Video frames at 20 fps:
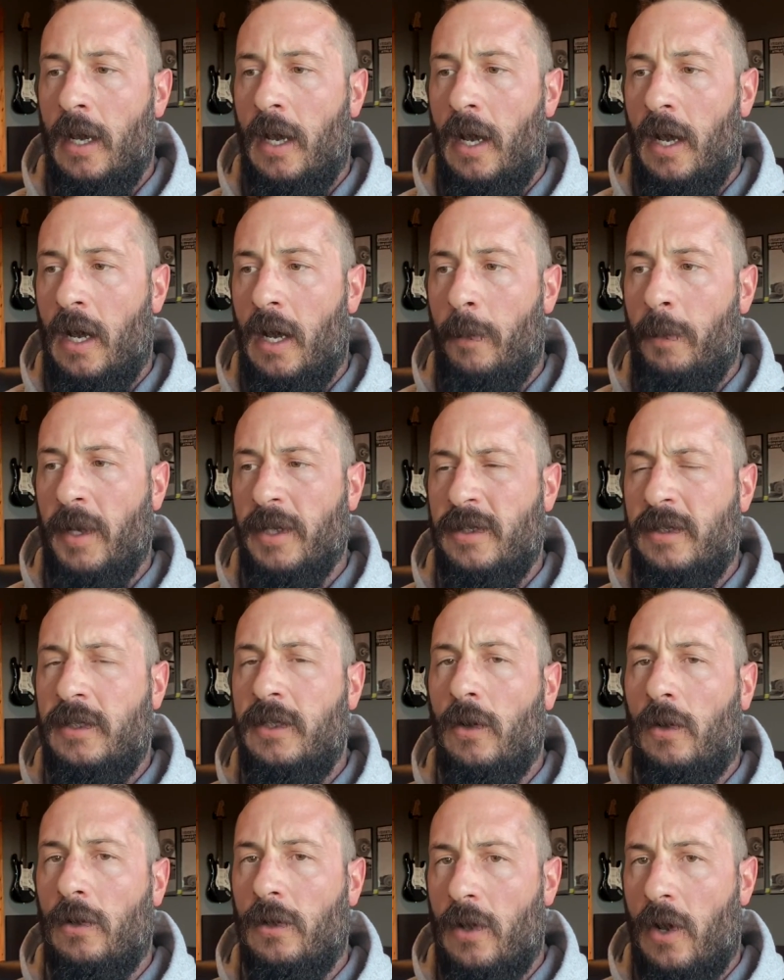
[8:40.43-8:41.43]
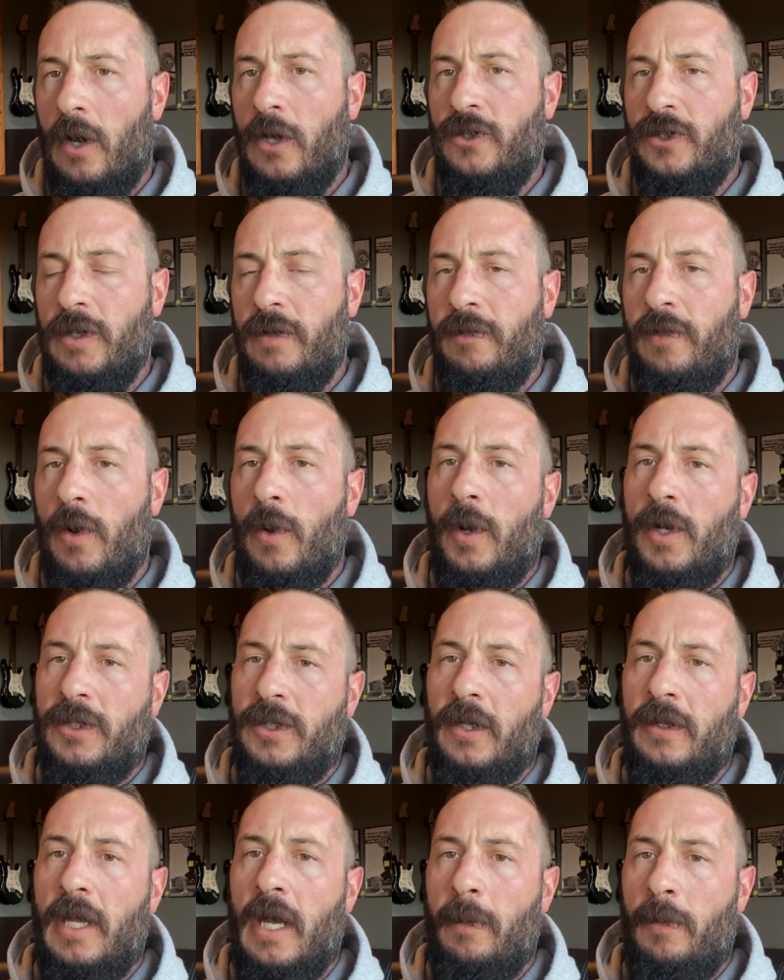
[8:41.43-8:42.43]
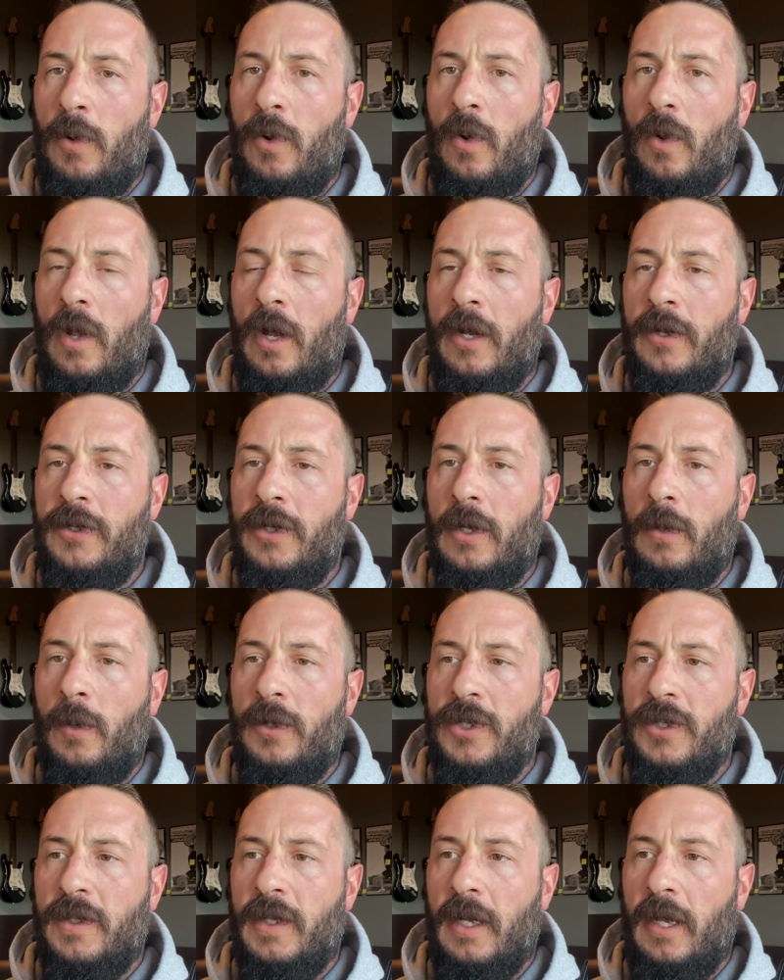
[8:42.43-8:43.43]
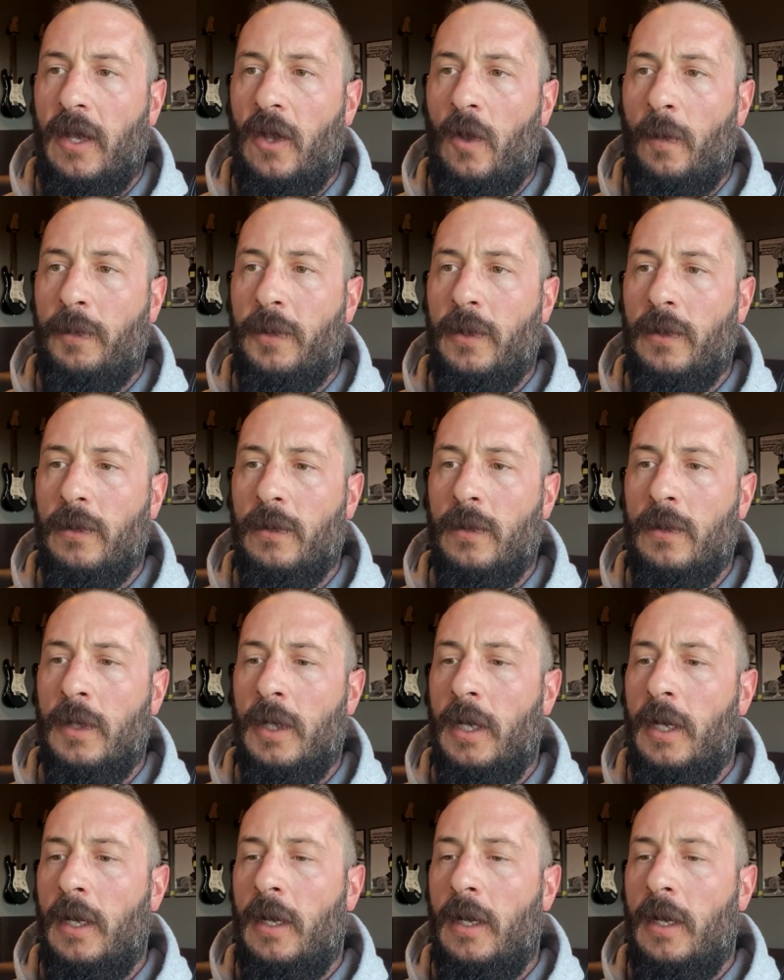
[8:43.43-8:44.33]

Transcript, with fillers: uh, but still largely focused on that pull under, which is going to help you